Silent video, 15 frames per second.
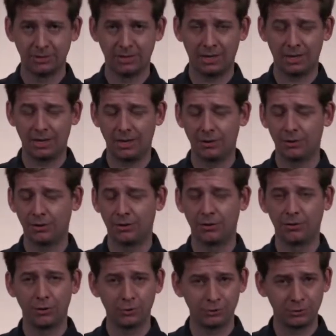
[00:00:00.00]
There are
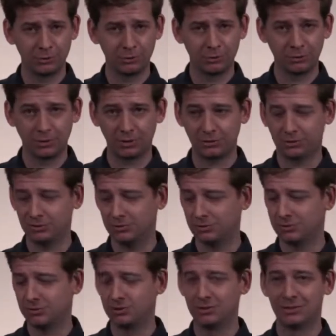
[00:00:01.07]
no stupid
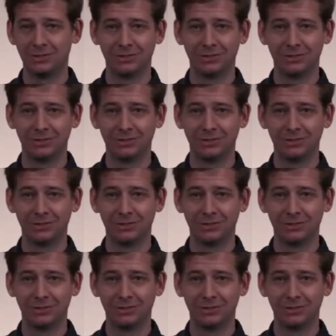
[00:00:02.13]
questions.